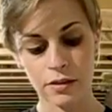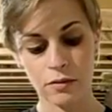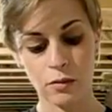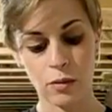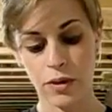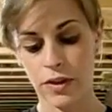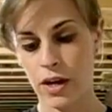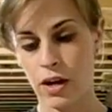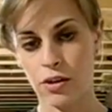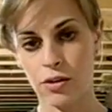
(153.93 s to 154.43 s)

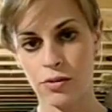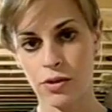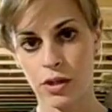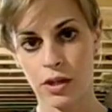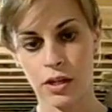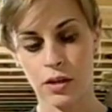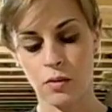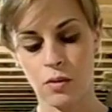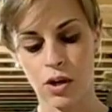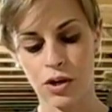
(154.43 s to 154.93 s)
without using
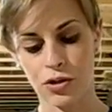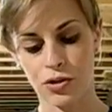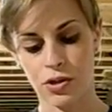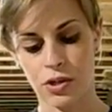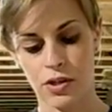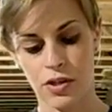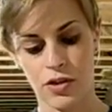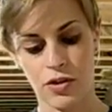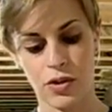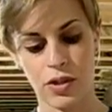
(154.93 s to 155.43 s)
any washers,
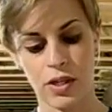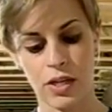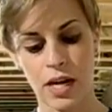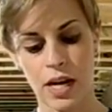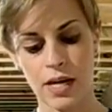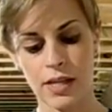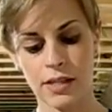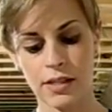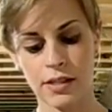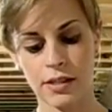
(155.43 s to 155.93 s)
I think you get a
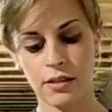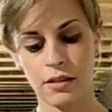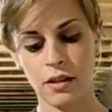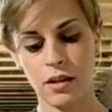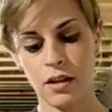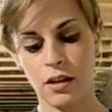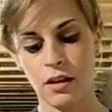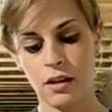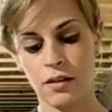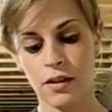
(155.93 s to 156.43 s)
nice,
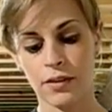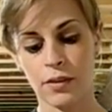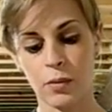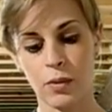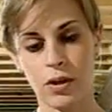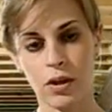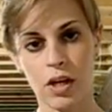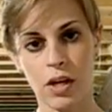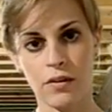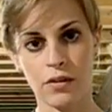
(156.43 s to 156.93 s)
like the
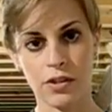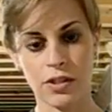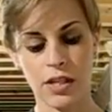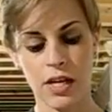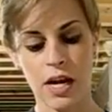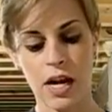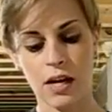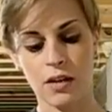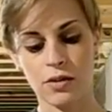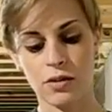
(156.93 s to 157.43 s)
wheel covers
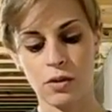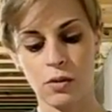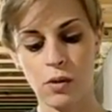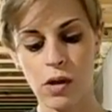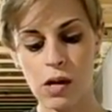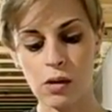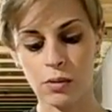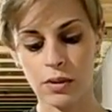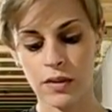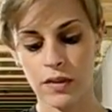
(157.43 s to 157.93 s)
the axle
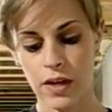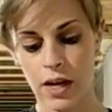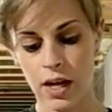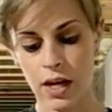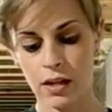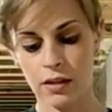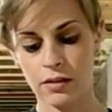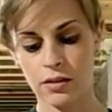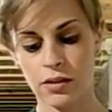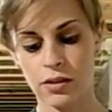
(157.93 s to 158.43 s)
well with
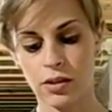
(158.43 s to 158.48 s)
that.